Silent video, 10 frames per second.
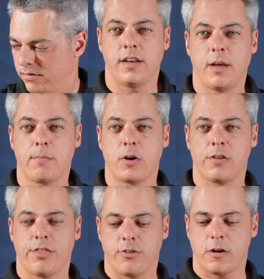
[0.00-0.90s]
Number
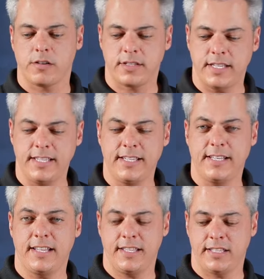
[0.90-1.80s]

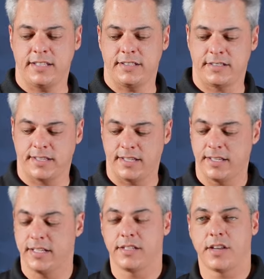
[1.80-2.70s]
13 is
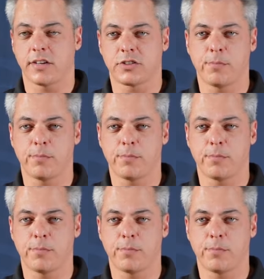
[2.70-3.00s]
Dr.